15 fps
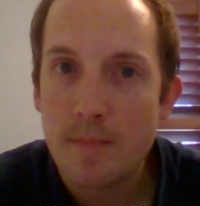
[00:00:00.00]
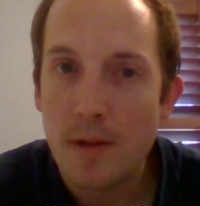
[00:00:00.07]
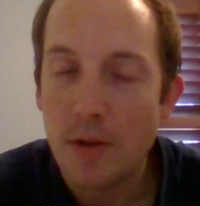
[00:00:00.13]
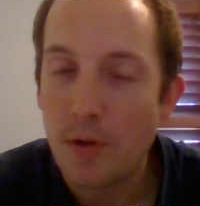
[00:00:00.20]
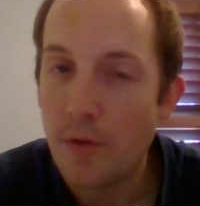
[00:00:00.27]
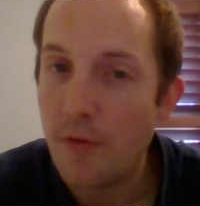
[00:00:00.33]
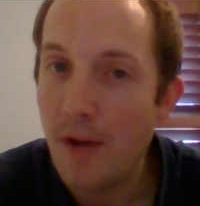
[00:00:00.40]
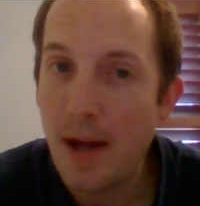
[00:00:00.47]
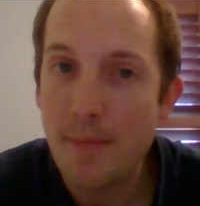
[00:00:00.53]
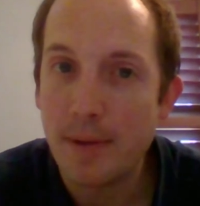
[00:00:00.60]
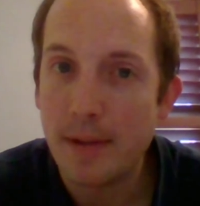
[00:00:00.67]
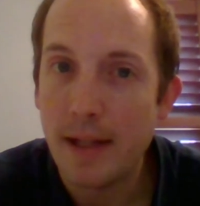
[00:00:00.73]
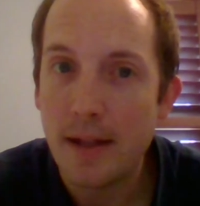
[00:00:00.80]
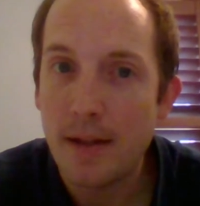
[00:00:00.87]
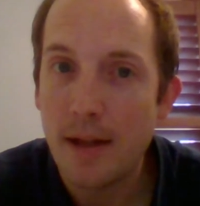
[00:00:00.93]
It's a
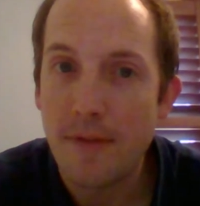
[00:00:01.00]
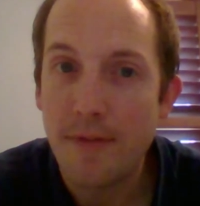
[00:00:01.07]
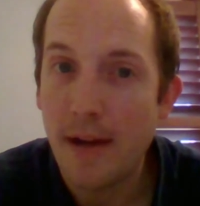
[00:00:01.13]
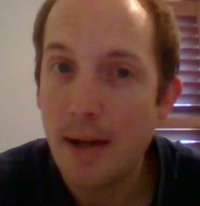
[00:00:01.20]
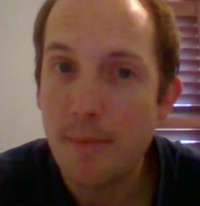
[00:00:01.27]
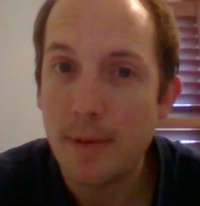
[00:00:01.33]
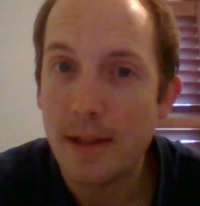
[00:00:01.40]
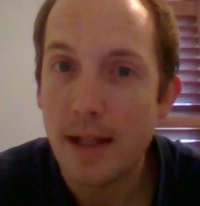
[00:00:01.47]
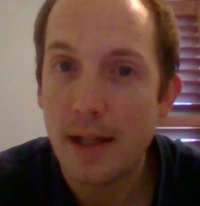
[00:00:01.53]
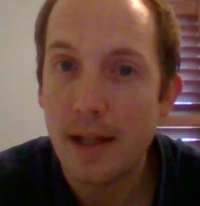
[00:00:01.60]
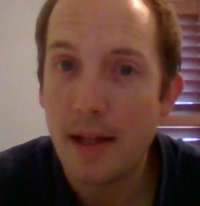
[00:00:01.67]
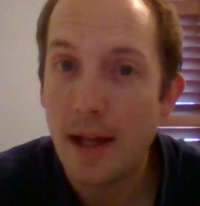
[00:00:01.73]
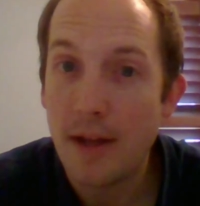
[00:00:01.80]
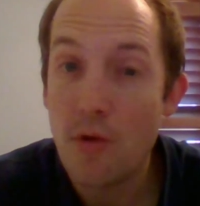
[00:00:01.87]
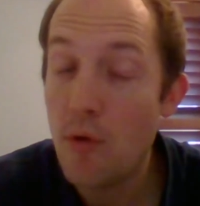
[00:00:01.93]
family that
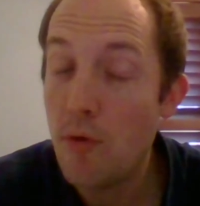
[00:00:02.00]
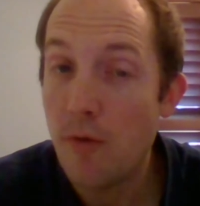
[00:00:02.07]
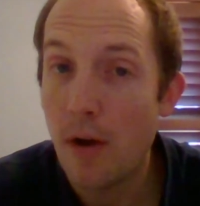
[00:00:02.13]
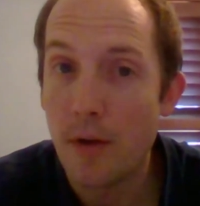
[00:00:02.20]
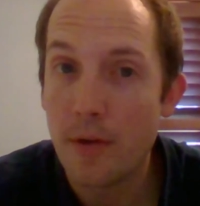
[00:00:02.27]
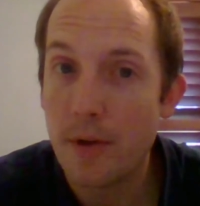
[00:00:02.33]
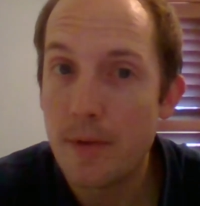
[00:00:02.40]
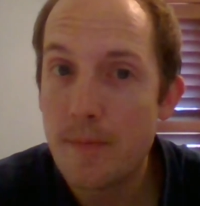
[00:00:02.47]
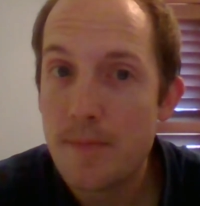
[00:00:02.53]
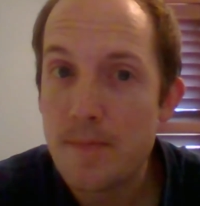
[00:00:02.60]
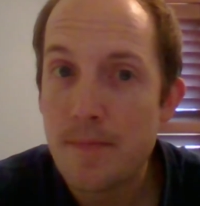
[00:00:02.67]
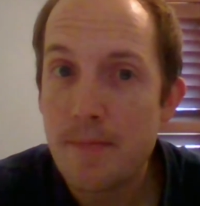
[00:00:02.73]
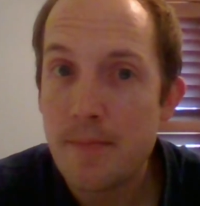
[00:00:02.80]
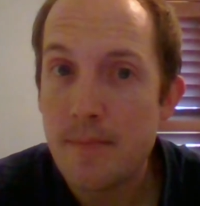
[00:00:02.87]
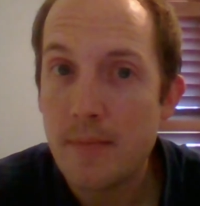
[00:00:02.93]
has no father
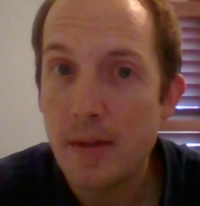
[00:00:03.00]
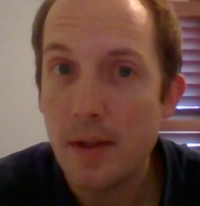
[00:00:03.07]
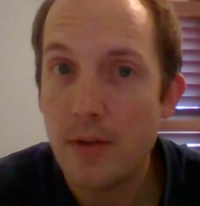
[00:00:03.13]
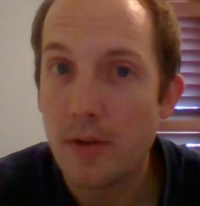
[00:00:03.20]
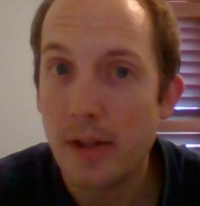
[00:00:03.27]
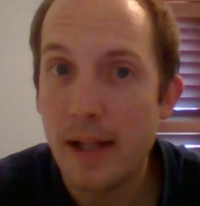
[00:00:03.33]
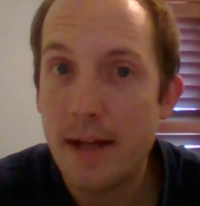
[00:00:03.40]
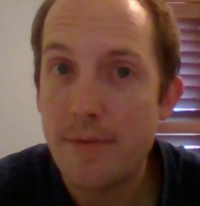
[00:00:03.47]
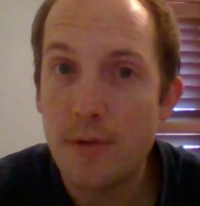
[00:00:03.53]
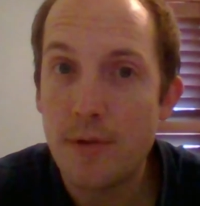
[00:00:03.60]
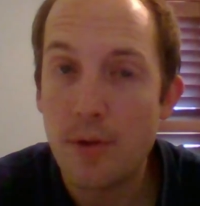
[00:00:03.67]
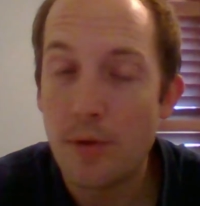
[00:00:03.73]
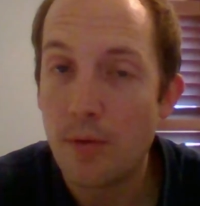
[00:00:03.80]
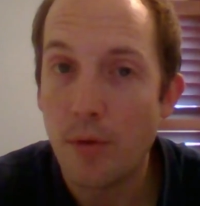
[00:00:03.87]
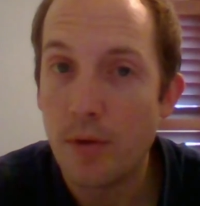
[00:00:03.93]
is left to
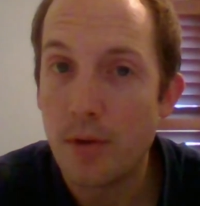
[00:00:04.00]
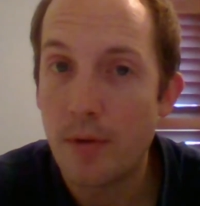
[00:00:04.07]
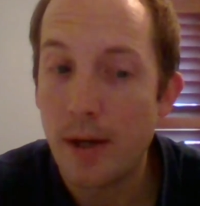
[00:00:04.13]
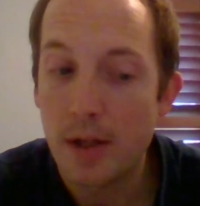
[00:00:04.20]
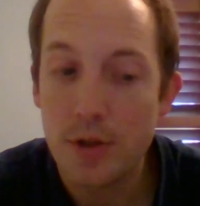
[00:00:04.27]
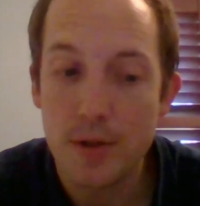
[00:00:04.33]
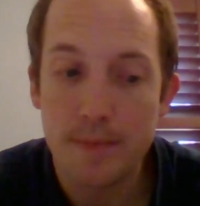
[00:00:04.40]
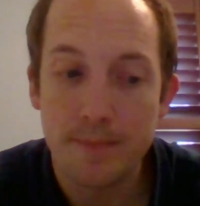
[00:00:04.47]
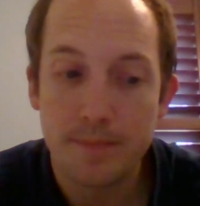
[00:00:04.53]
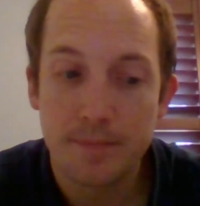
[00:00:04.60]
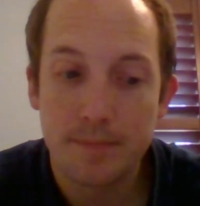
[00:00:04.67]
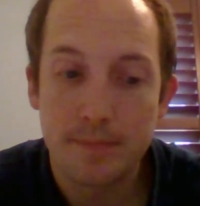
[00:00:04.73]
their own direction.